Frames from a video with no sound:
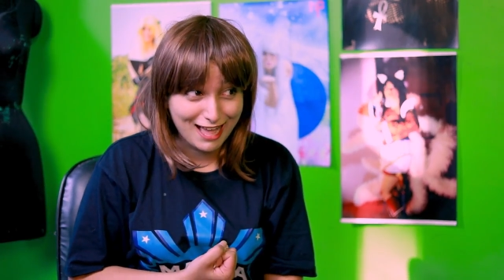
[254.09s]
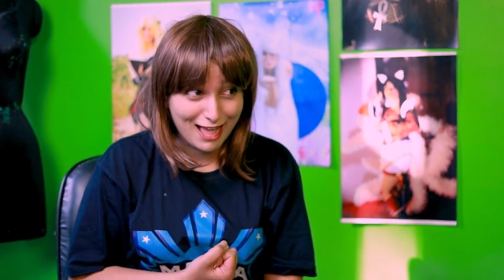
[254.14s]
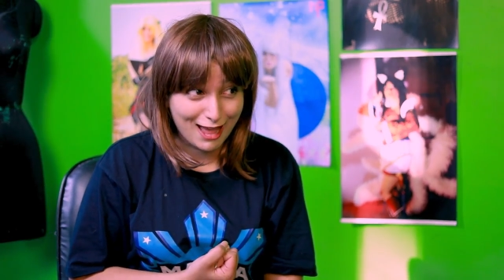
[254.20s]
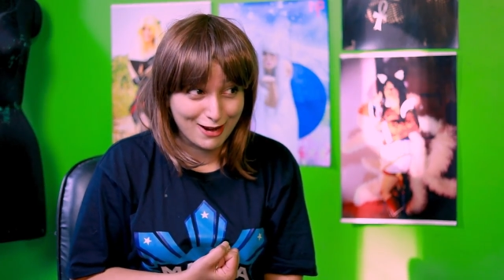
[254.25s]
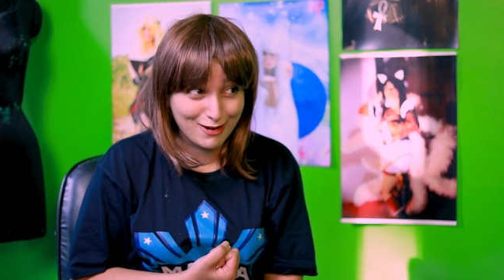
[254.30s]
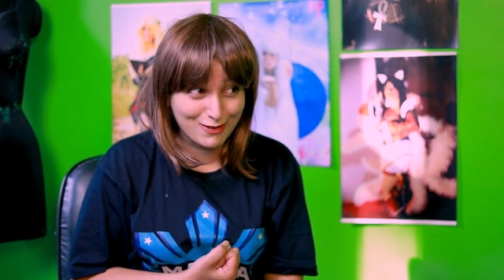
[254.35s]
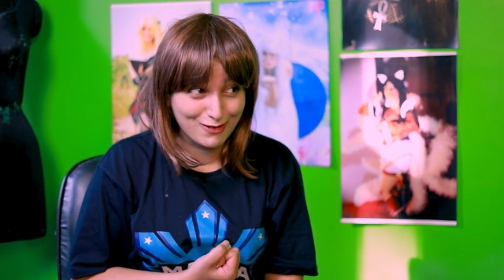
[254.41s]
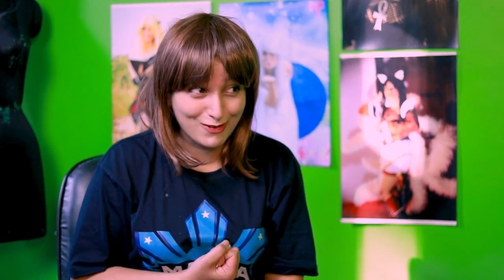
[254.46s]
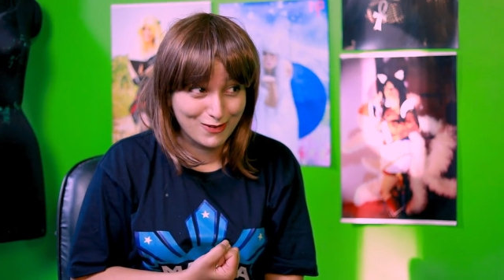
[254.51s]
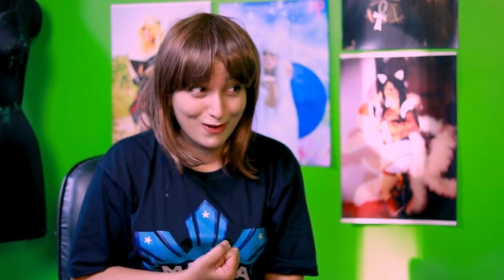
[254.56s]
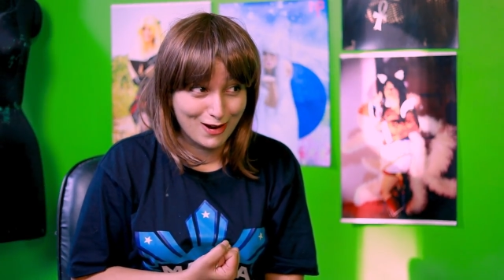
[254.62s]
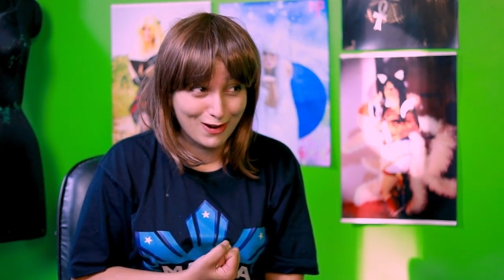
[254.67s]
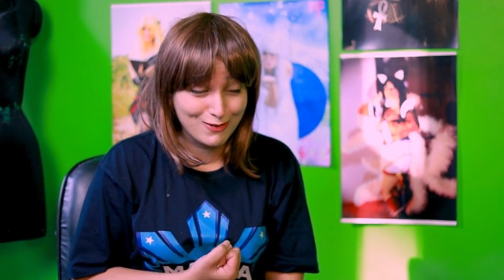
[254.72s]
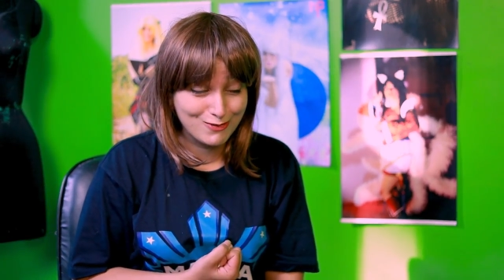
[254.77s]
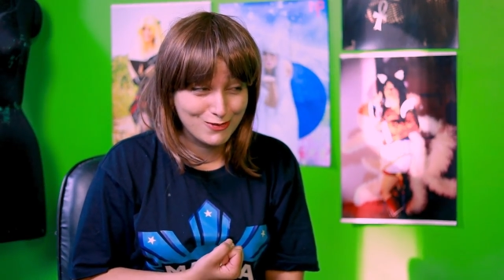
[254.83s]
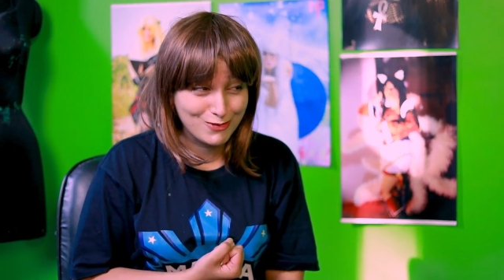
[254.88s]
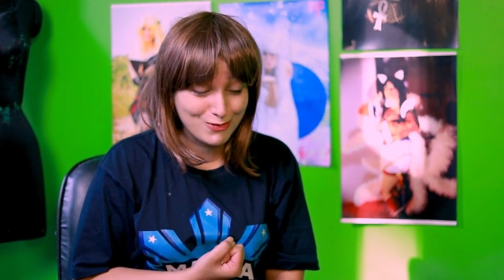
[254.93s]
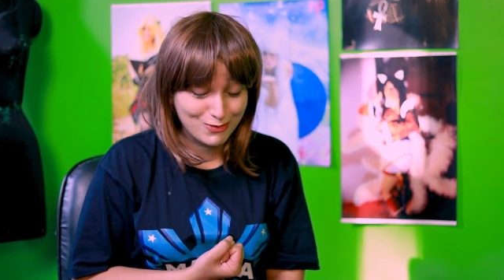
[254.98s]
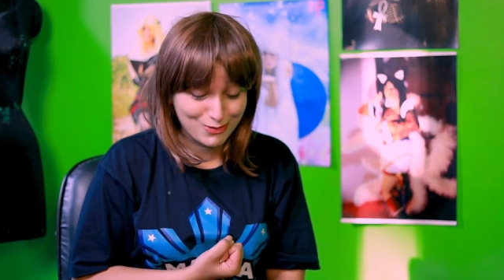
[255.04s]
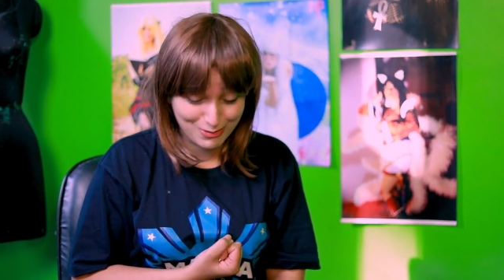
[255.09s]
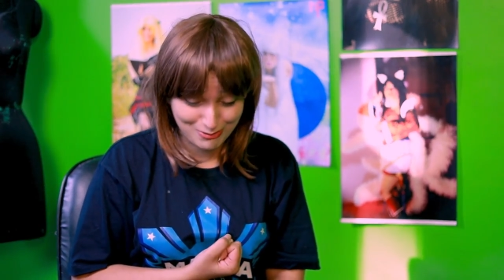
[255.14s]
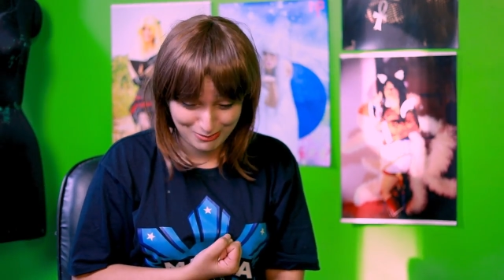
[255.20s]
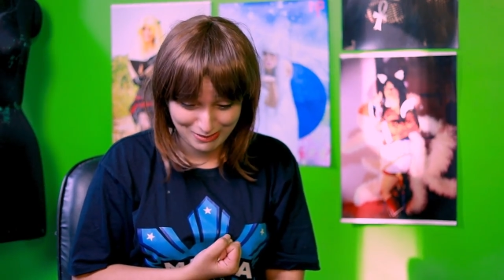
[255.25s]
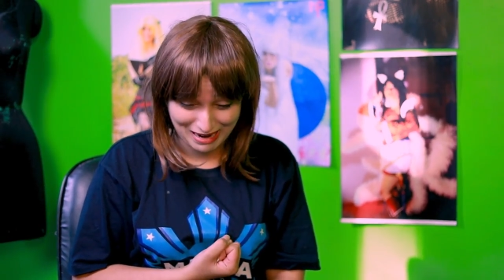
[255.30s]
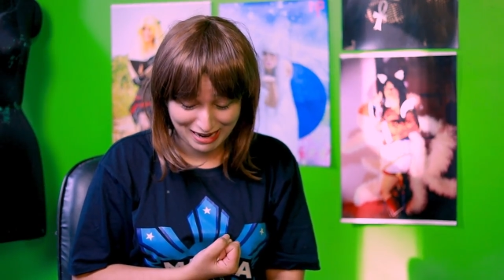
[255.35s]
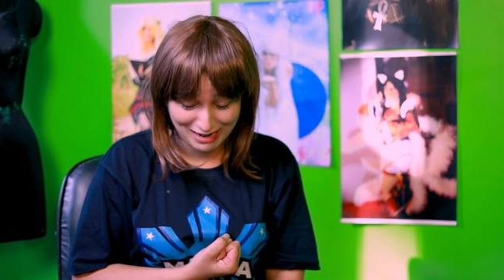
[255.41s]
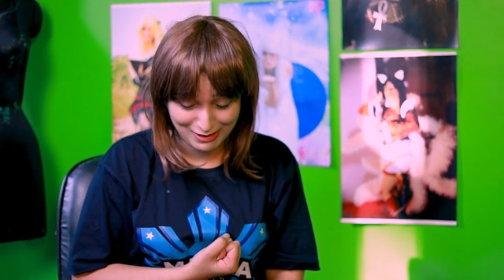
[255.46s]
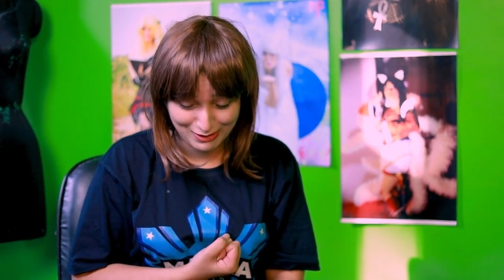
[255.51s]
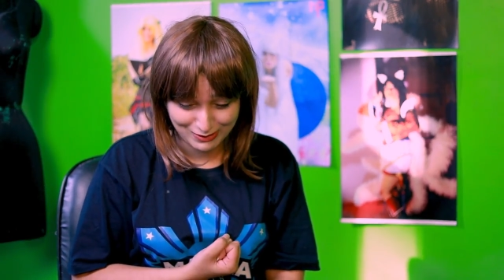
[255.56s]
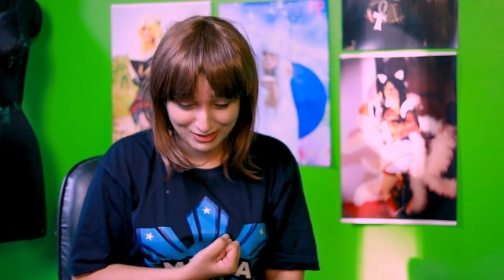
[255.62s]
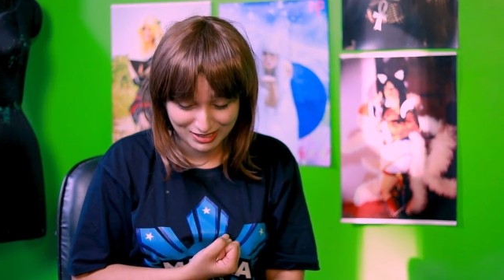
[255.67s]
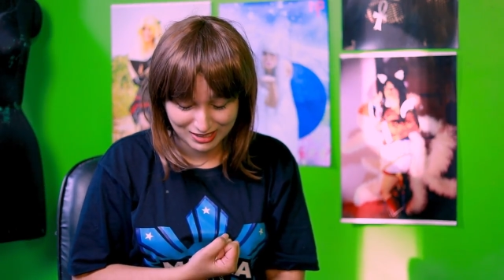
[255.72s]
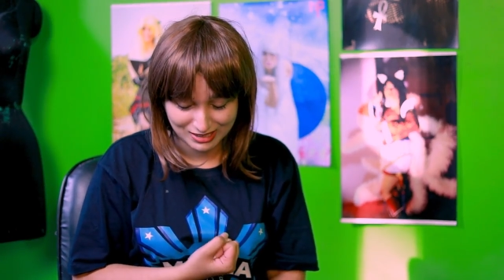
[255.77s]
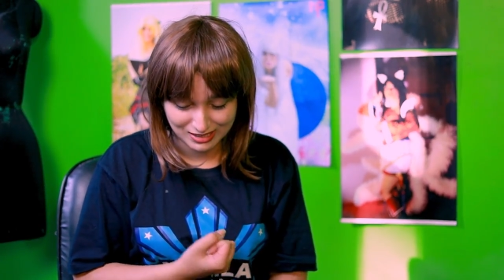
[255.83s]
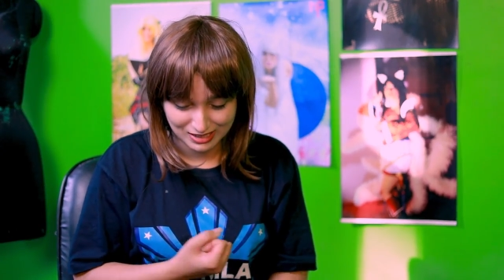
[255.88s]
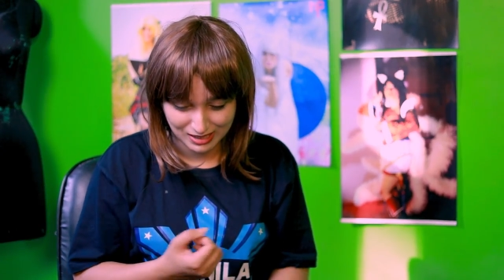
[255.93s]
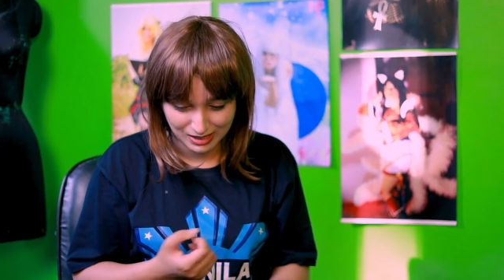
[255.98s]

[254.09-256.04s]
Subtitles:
I don't know how to reply to this.